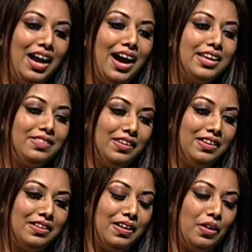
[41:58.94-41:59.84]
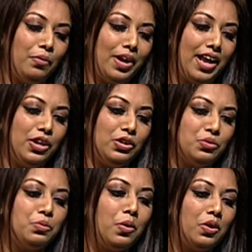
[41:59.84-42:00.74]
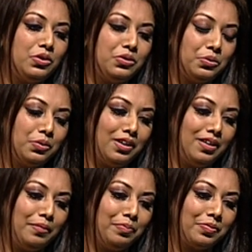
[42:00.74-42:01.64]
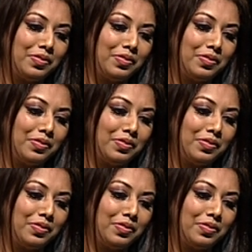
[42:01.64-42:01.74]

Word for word: I think what I do want to